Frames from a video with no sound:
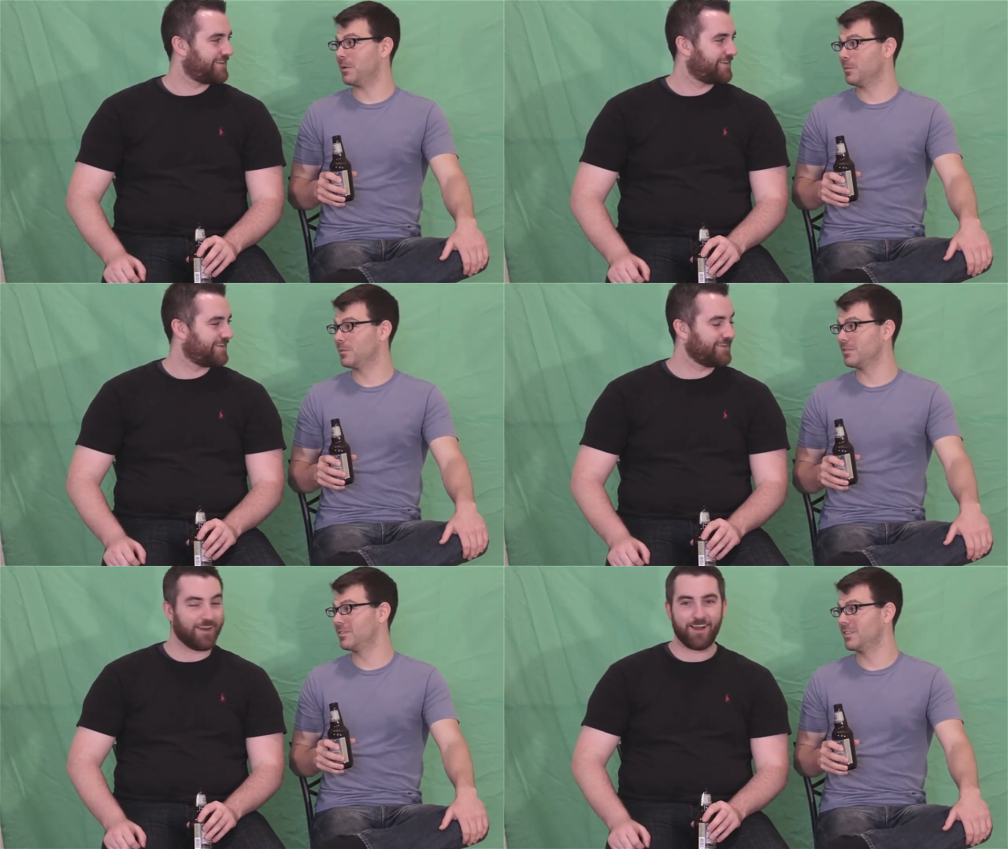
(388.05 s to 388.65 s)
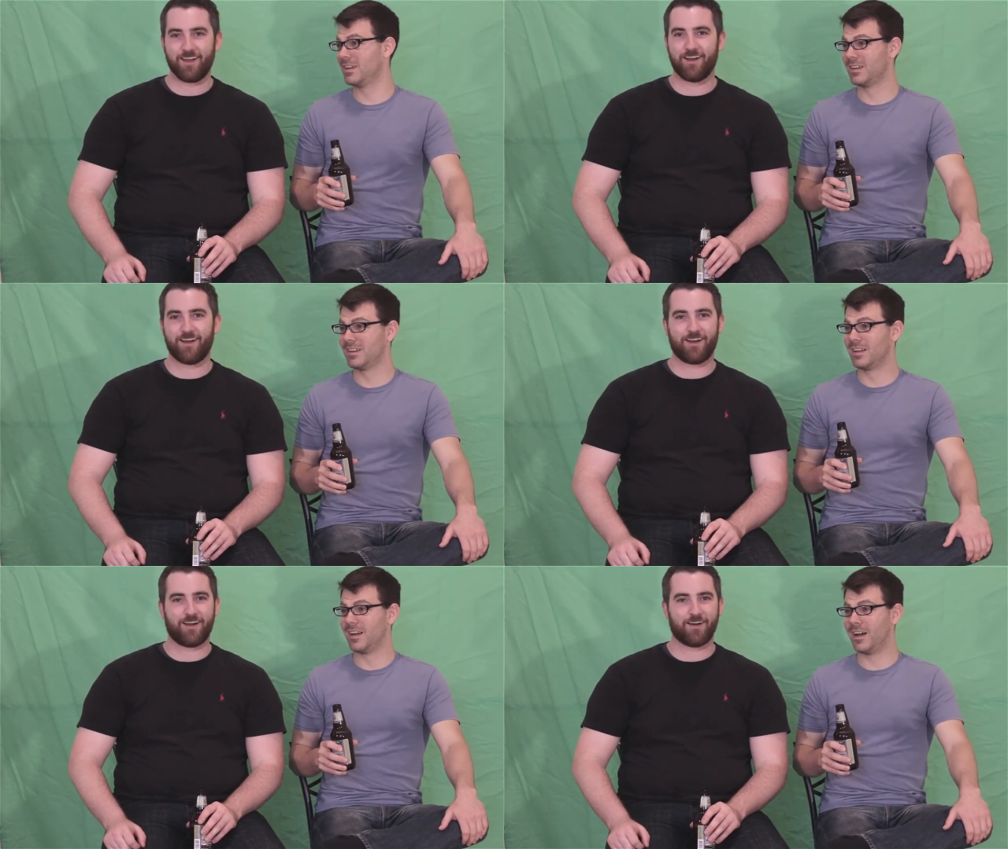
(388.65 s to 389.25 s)
Speaker 1: to vote? Yeah,
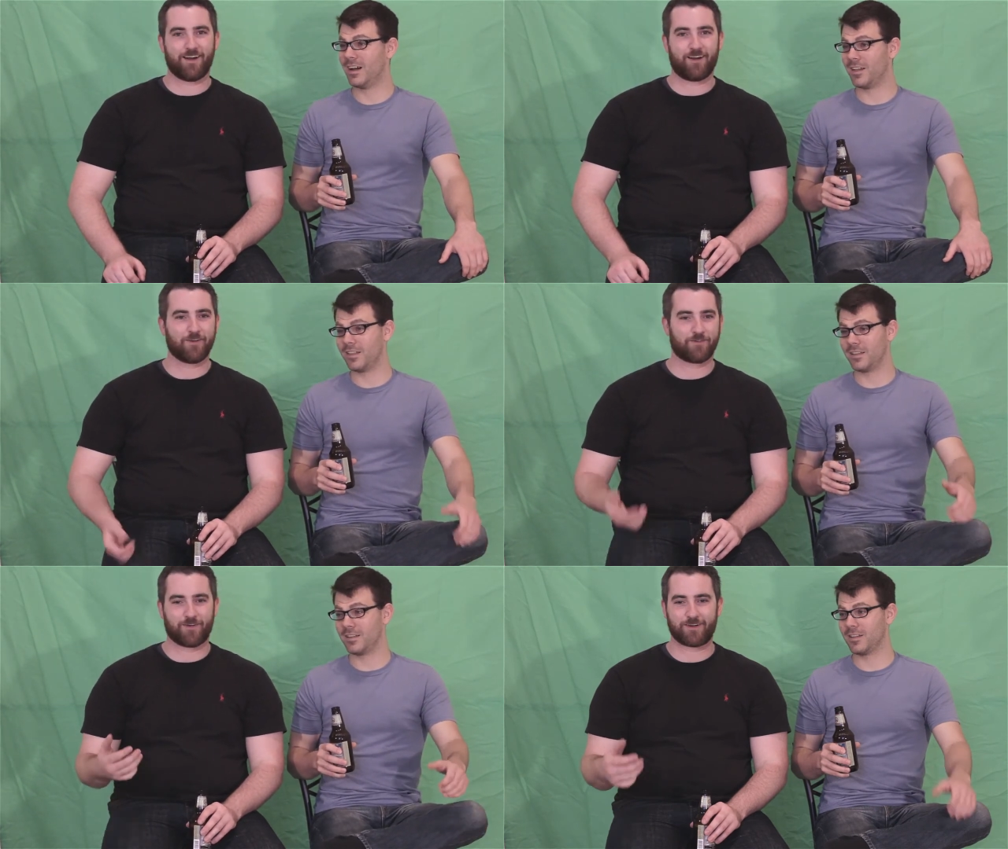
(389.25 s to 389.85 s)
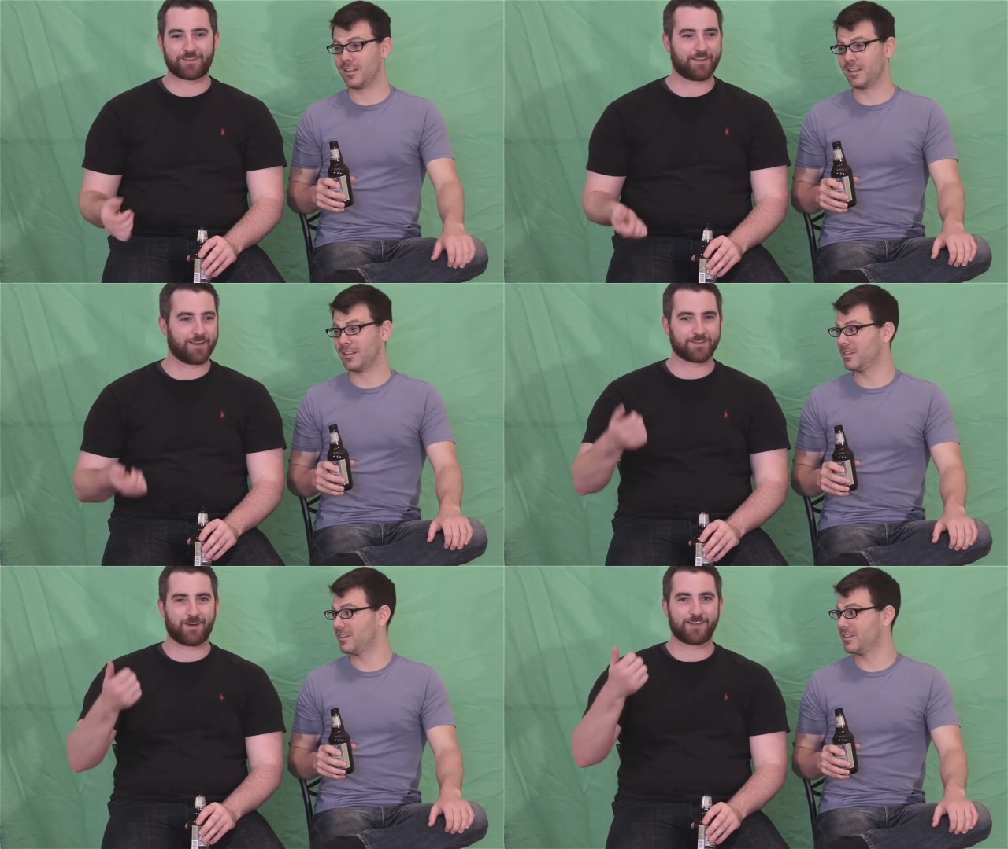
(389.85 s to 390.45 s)
yeah. Uh, I'll go first. I
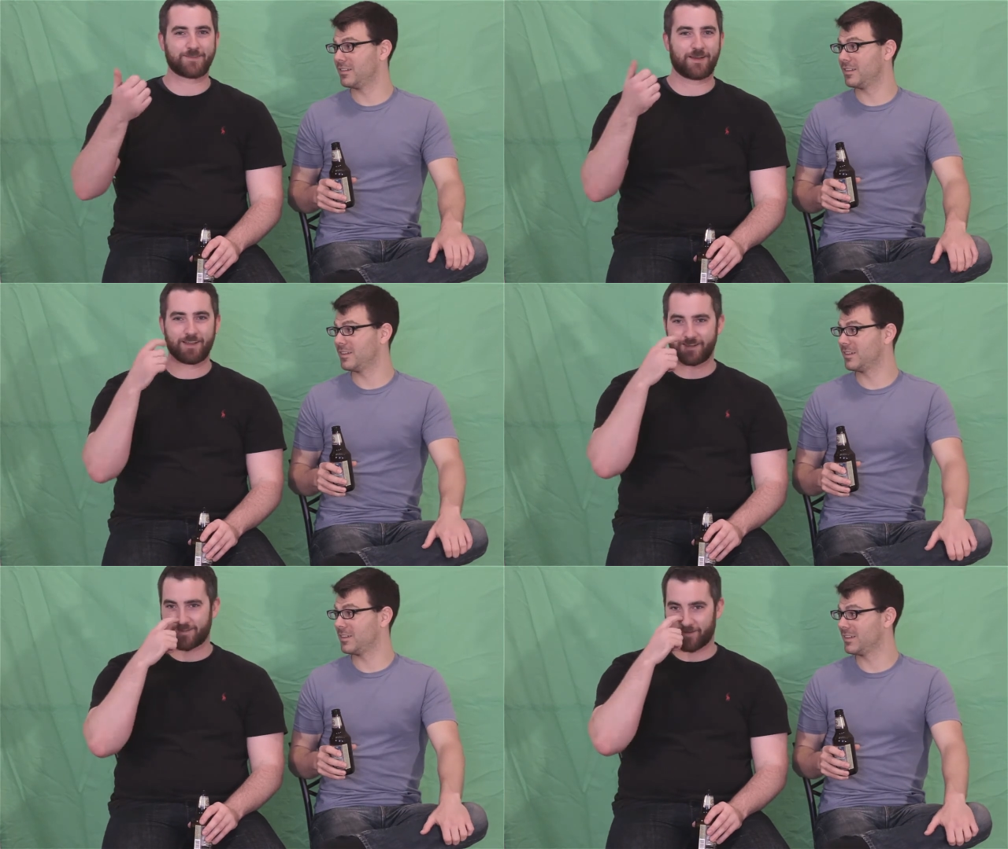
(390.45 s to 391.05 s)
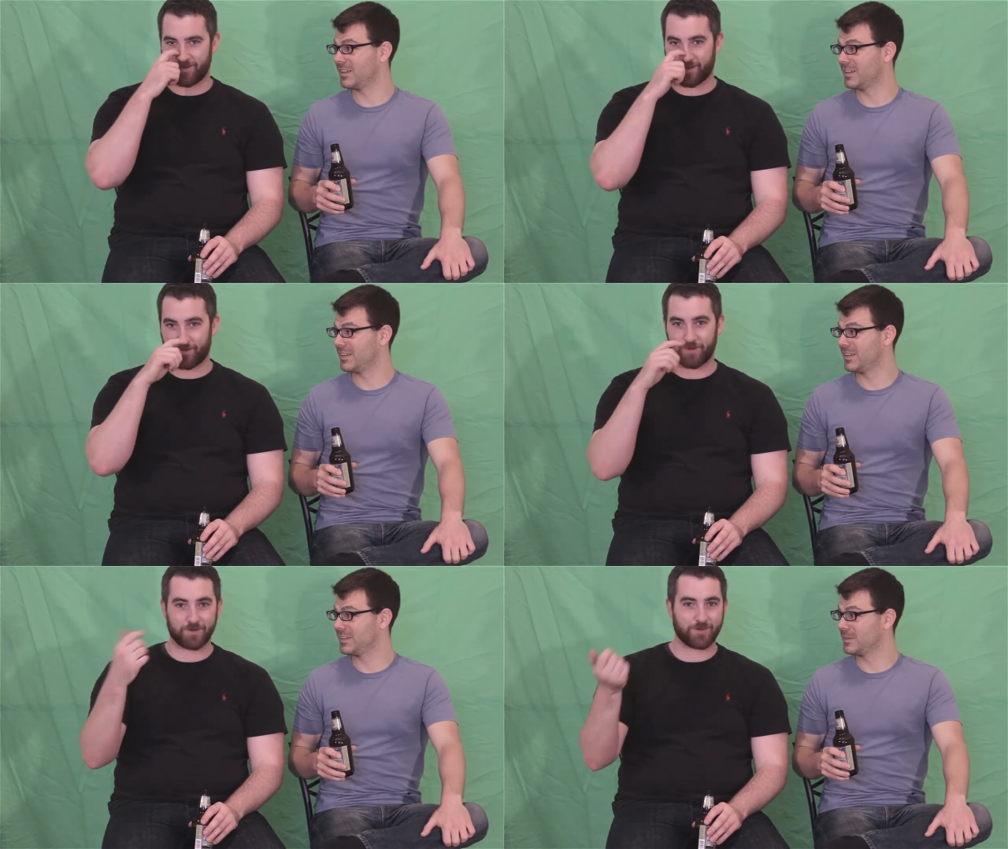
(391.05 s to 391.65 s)
think it's awesome. I think it's a really
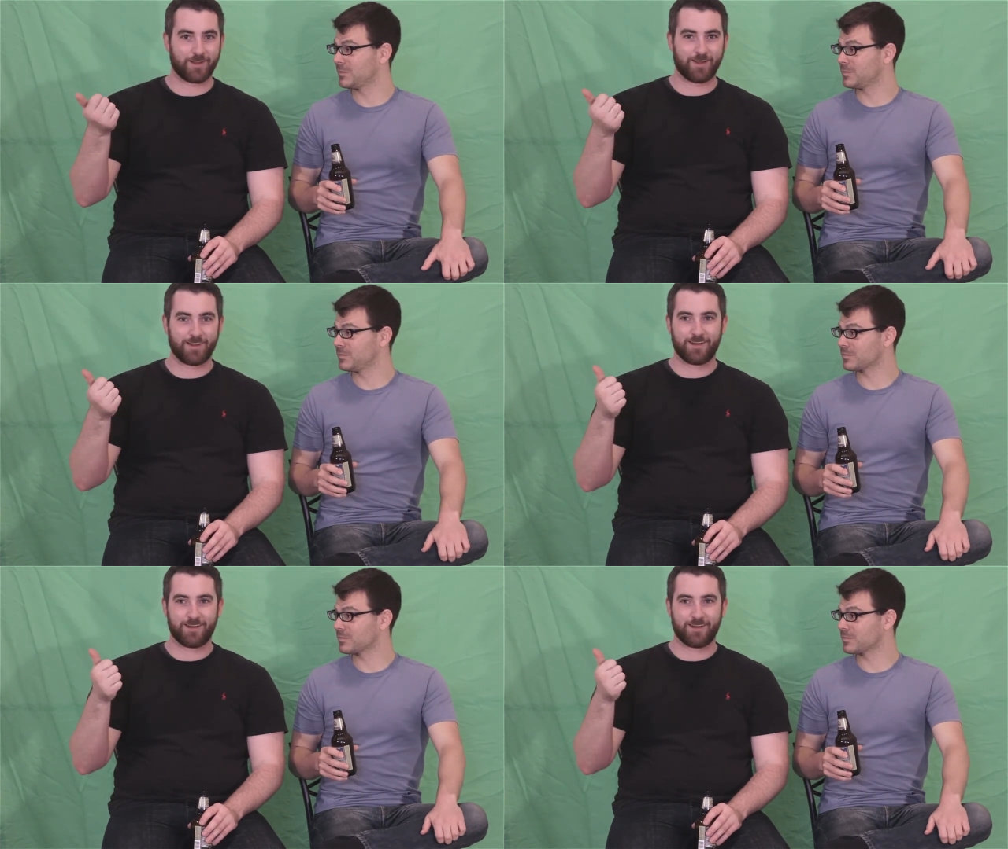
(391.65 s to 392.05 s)
cool,